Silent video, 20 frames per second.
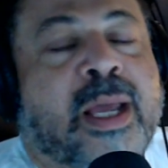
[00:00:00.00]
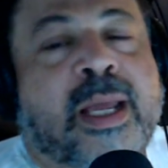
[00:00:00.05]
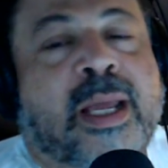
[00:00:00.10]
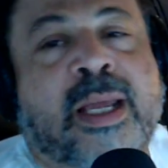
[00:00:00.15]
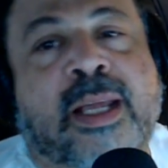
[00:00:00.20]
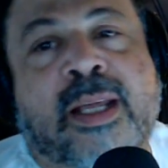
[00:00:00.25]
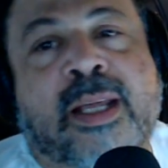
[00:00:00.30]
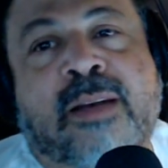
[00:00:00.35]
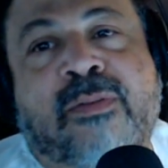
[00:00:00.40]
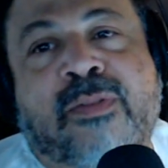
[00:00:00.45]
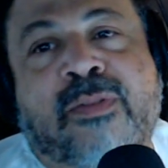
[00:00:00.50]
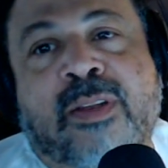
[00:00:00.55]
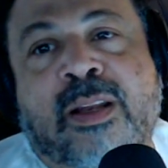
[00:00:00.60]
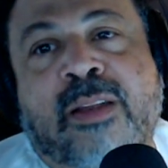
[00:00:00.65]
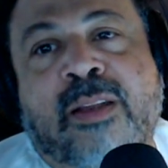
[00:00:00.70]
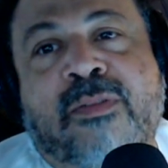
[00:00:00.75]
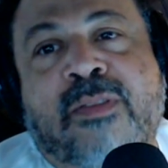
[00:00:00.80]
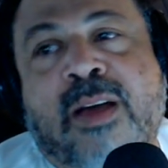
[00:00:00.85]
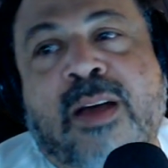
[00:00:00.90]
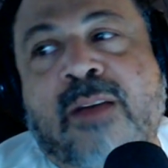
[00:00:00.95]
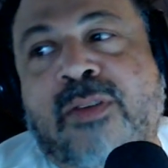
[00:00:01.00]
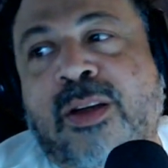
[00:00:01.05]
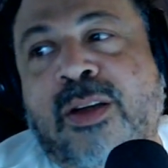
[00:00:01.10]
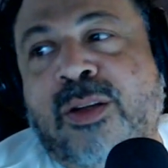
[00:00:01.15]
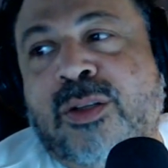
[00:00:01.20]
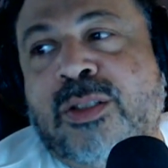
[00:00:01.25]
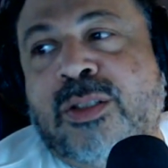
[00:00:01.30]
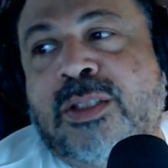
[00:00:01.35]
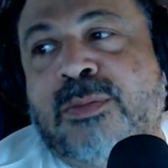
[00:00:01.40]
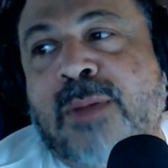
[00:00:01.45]
in Philly
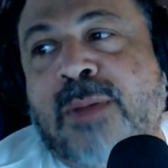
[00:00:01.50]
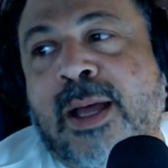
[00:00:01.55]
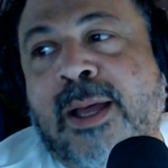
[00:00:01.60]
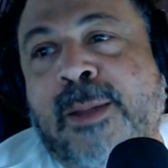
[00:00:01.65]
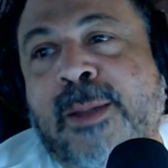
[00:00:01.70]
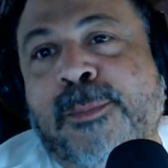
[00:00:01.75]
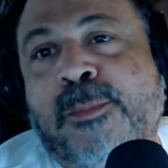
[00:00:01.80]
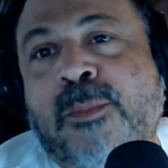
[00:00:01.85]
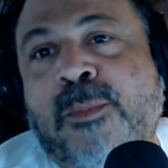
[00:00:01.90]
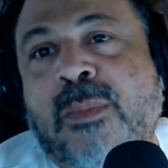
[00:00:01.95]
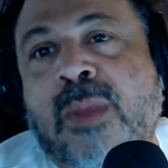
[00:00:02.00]
500's mind.